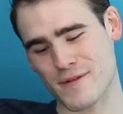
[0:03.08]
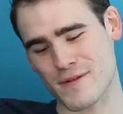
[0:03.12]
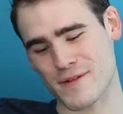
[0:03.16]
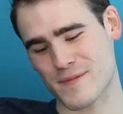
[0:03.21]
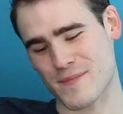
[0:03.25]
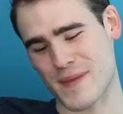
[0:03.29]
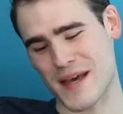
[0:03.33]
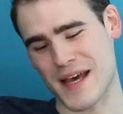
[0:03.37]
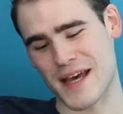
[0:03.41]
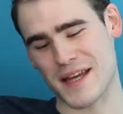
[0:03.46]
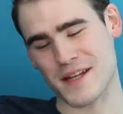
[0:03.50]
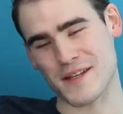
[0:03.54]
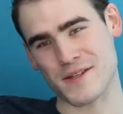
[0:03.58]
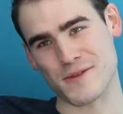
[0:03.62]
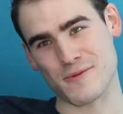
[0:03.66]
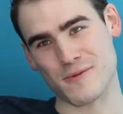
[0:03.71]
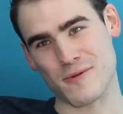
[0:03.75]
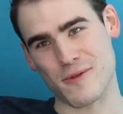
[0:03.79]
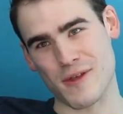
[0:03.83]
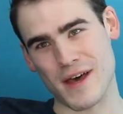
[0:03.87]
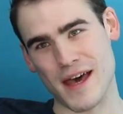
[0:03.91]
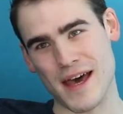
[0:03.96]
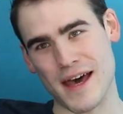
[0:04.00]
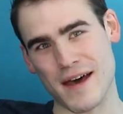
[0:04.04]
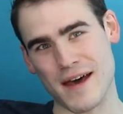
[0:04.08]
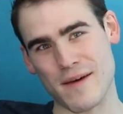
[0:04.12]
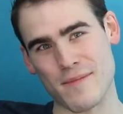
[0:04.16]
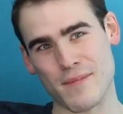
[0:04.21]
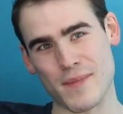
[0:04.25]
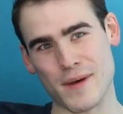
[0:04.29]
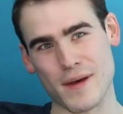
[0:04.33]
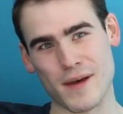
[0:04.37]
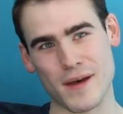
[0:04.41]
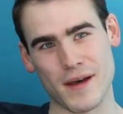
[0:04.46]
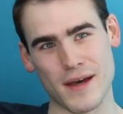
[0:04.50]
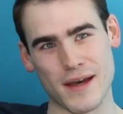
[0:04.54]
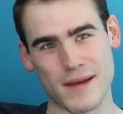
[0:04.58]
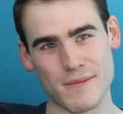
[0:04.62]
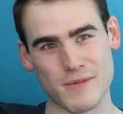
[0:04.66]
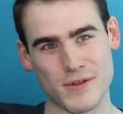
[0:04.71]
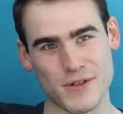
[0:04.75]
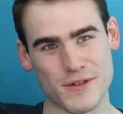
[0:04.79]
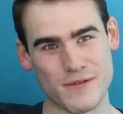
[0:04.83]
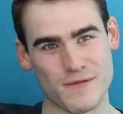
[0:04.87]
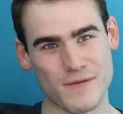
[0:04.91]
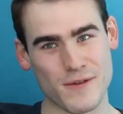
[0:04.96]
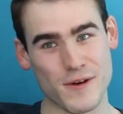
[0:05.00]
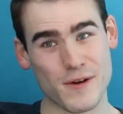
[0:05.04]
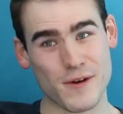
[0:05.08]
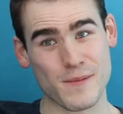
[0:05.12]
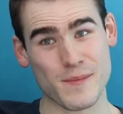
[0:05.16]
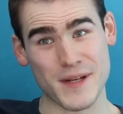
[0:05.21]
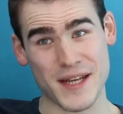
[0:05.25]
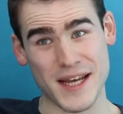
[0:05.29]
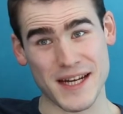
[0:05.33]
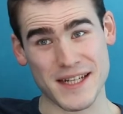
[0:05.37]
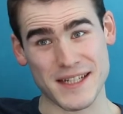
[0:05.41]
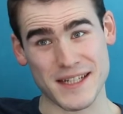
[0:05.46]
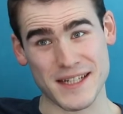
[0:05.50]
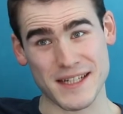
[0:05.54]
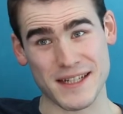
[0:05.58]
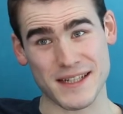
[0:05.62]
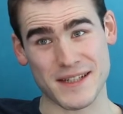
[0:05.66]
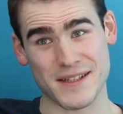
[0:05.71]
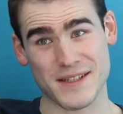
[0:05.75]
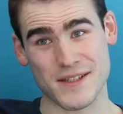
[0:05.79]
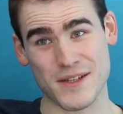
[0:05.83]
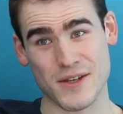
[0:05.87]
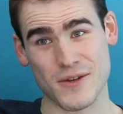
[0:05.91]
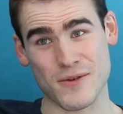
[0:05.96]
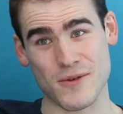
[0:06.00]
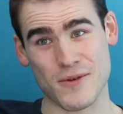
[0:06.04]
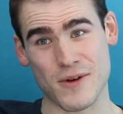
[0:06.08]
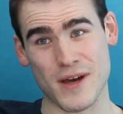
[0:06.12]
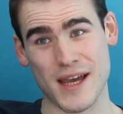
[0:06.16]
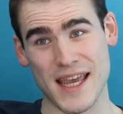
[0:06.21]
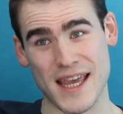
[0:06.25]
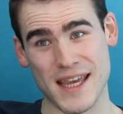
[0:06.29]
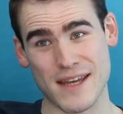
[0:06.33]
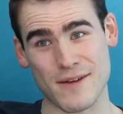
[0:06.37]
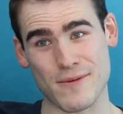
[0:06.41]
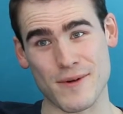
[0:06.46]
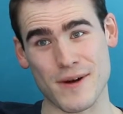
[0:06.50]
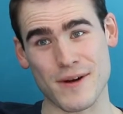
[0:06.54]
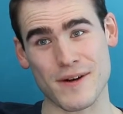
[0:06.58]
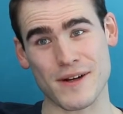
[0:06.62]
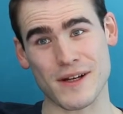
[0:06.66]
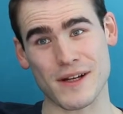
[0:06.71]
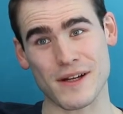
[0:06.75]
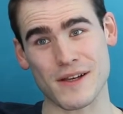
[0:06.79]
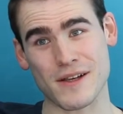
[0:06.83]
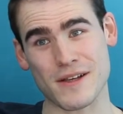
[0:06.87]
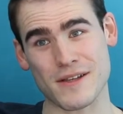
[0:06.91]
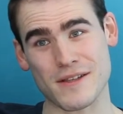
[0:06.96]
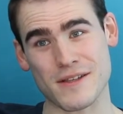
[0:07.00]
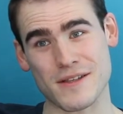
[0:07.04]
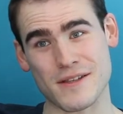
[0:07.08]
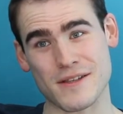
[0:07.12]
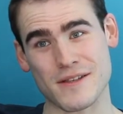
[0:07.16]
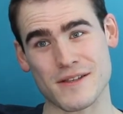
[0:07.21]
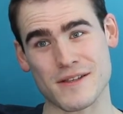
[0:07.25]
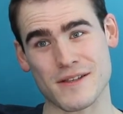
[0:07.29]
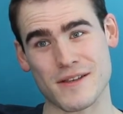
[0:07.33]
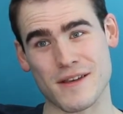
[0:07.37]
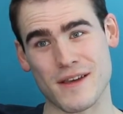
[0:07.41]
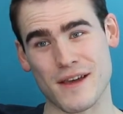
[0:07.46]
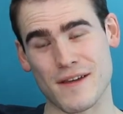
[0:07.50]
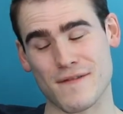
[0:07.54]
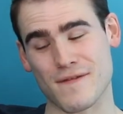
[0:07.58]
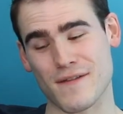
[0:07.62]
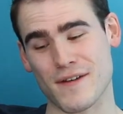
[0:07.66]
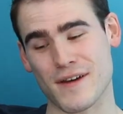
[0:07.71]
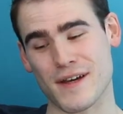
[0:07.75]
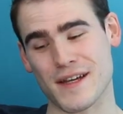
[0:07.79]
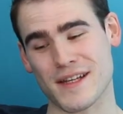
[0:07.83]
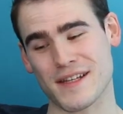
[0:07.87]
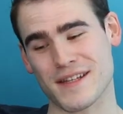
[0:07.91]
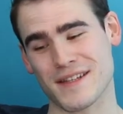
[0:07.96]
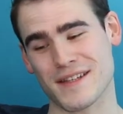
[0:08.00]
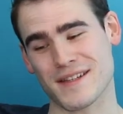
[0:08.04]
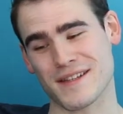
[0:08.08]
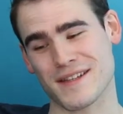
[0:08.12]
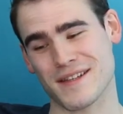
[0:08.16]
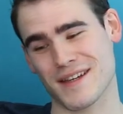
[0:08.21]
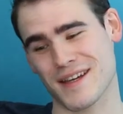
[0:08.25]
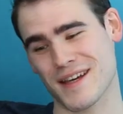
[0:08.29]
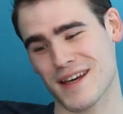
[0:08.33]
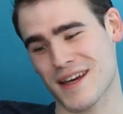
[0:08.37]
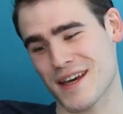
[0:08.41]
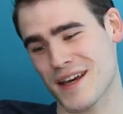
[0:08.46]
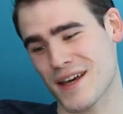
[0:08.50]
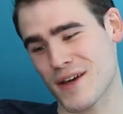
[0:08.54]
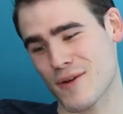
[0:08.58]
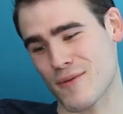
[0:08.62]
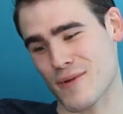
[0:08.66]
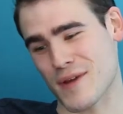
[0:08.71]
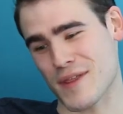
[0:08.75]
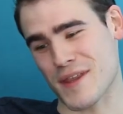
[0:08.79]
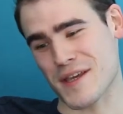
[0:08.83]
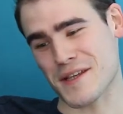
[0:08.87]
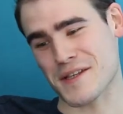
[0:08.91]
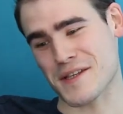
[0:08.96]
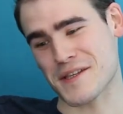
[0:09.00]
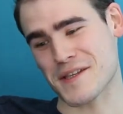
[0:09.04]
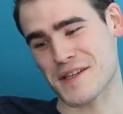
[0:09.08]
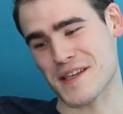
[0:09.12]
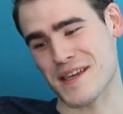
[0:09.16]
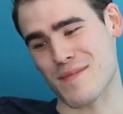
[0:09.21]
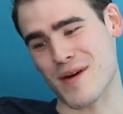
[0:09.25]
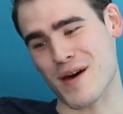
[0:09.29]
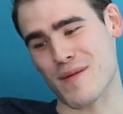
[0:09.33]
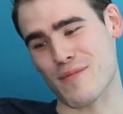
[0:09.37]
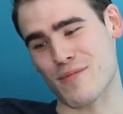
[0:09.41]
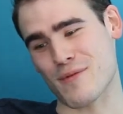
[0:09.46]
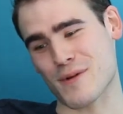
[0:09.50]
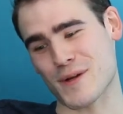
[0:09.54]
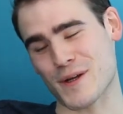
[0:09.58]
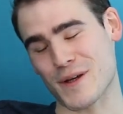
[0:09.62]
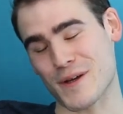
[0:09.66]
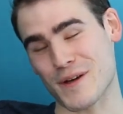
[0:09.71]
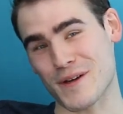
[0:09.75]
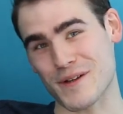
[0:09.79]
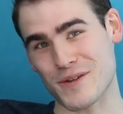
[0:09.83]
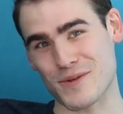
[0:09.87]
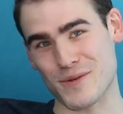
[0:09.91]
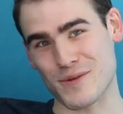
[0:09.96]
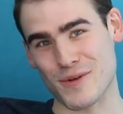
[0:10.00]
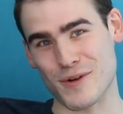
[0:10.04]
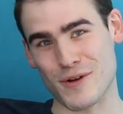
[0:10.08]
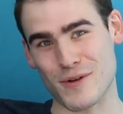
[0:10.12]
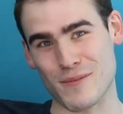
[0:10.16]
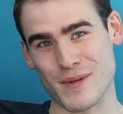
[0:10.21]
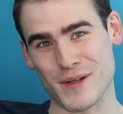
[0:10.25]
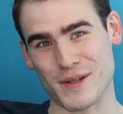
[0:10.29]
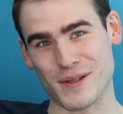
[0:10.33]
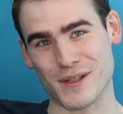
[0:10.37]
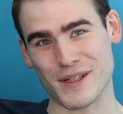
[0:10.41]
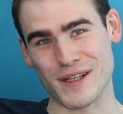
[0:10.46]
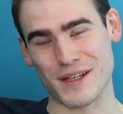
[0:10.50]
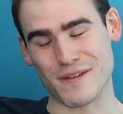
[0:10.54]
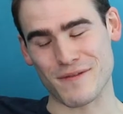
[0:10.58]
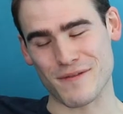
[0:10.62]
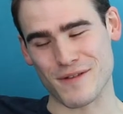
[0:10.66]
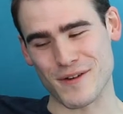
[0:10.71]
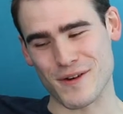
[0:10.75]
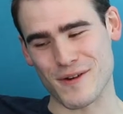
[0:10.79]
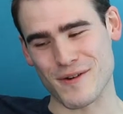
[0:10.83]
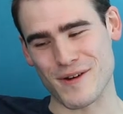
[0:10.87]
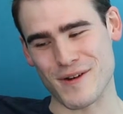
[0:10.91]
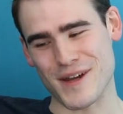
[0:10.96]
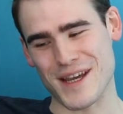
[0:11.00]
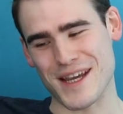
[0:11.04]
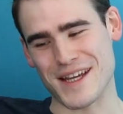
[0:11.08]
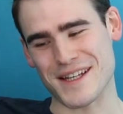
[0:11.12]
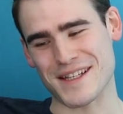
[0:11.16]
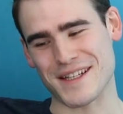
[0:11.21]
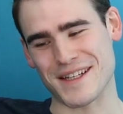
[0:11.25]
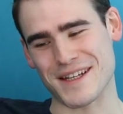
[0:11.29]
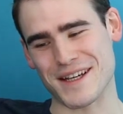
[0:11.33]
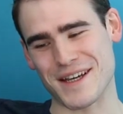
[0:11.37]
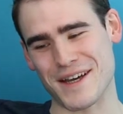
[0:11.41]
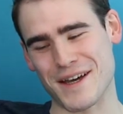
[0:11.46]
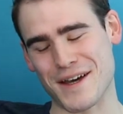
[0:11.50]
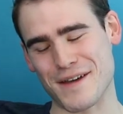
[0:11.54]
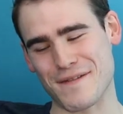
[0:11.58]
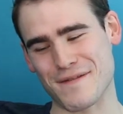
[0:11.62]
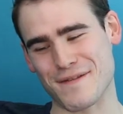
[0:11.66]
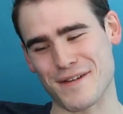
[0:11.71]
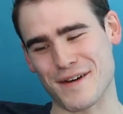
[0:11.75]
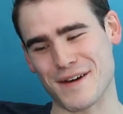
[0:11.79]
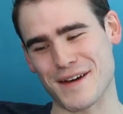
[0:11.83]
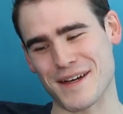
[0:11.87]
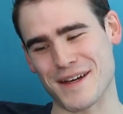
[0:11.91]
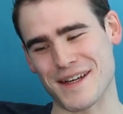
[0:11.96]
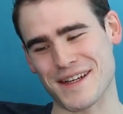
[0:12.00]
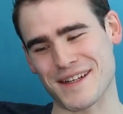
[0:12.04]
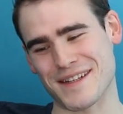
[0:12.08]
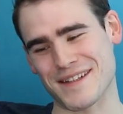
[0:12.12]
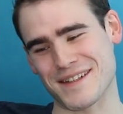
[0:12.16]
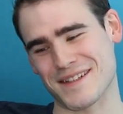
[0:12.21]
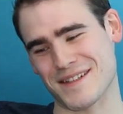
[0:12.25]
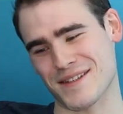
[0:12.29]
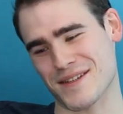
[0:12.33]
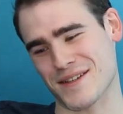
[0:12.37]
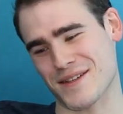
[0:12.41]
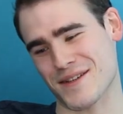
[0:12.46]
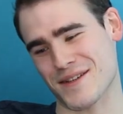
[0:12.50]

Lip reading: as bad as all that, but I'm just very pedantic, so I hate wearing glasses. I find when they steam up when you go into a hot building infuriating. I find